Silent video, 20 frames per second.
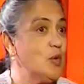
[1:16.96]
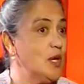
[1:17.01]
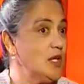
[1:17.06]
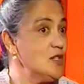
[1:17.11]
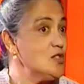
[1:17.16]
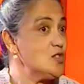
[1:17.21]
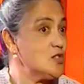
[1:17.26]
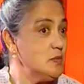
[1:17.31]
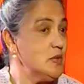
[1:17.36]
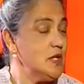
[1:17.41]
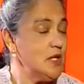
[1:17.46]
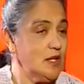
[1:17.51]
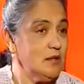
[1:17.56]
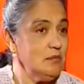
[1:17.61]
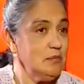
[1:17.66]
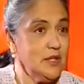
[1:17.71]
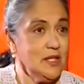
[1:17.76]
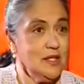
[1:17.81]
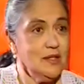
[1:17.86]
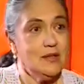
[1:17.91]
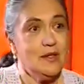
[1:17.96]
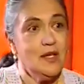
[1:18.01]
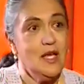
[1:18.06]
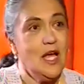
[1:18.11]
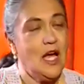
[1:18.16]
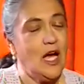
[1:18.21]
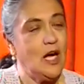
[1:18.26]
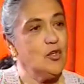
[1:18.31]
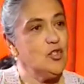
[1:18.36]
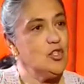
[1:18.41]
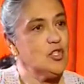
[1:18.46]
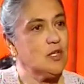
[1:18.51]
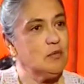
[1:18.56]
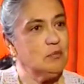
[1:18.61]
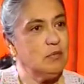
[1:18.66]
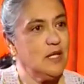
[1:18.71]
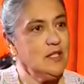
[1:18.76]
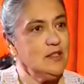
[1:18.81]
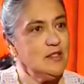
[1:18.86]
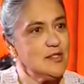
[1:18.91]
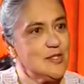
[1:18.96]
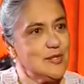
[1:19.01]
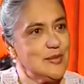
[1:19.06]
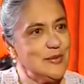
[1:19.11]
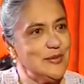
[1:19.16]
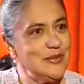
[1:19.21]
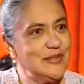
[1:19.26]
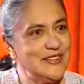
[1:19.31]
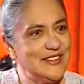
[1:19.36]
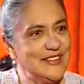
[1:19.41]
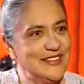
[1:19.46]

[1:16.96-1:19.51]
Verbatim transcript: well as to be an umpire. Yeah. How do you combine the two?